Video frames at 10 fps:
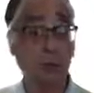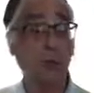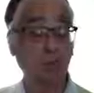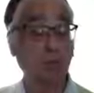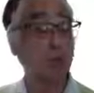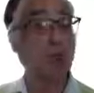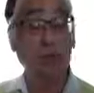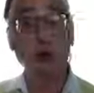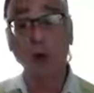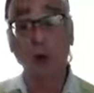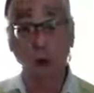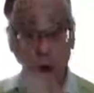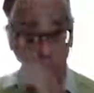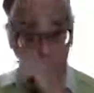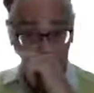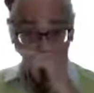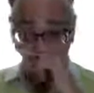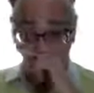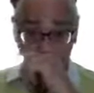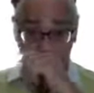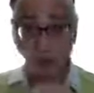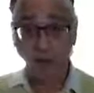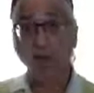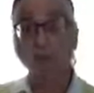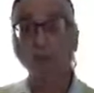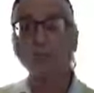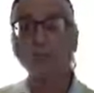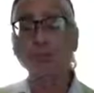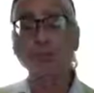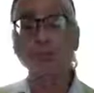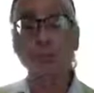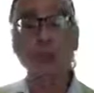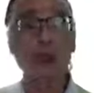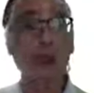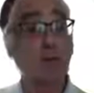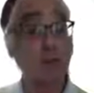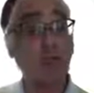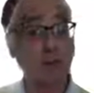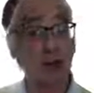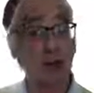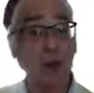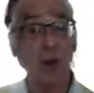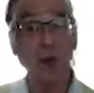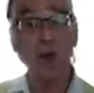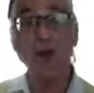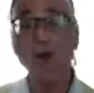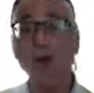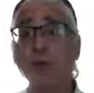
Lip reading: really all over the world as best I could, and I found some common themes.